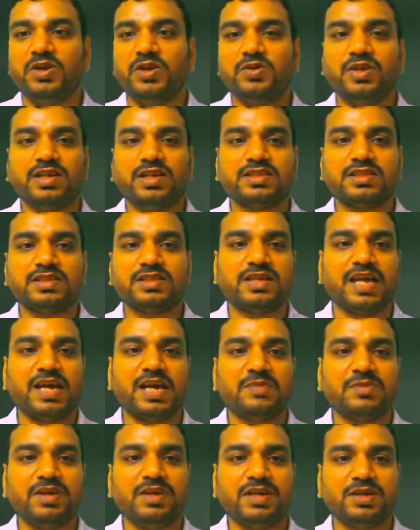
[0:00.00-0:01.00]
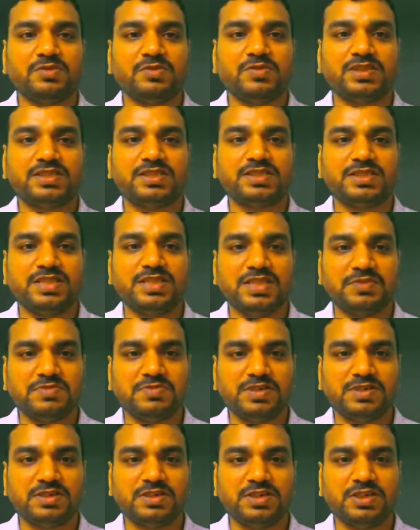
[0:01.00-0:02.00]
during the time intervals
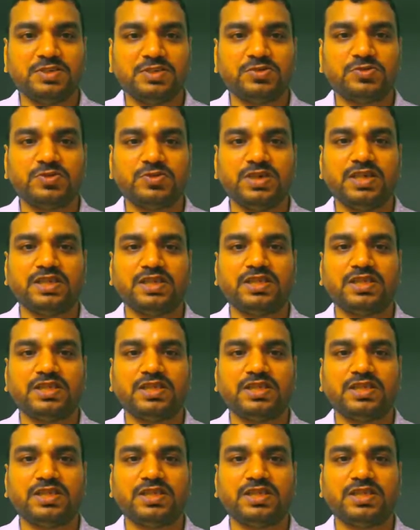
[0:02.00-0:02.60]
t1, t2,